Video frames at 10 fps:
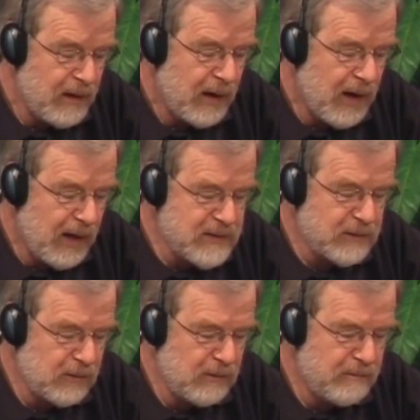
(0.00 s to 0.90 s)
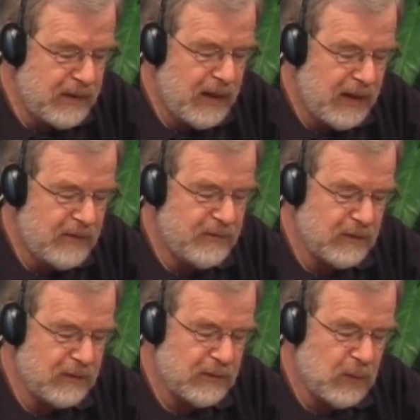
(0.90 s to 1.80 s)
hostile
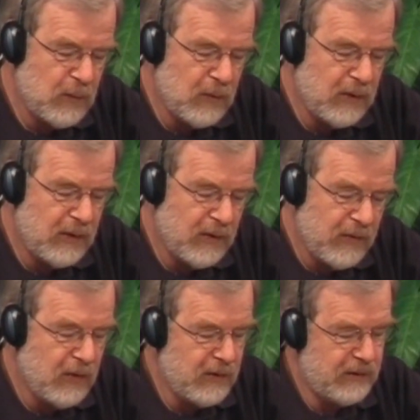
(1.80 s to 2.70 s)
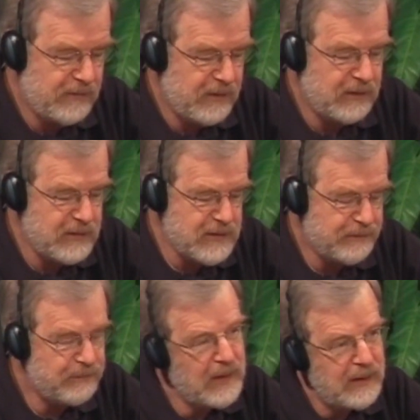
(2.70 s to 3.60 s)
behavior toward authority figures.
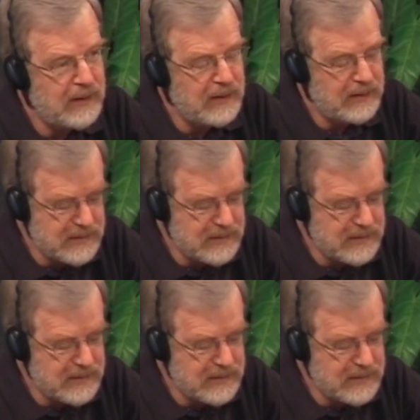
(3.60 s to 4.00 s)
The